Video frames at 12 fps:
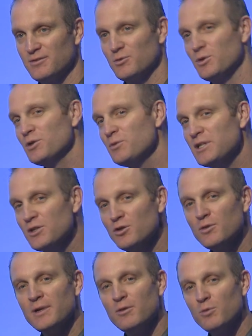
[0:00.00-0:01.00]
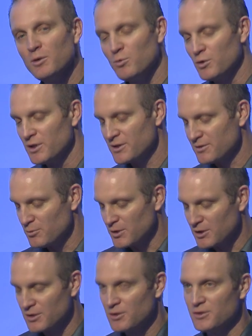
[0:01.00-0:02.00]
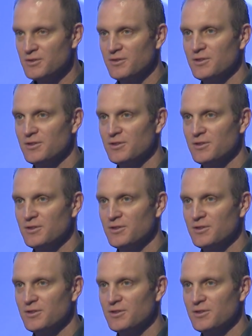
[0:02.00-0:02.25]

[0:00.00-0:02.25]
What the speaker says: So what do we know about what works or what good coaches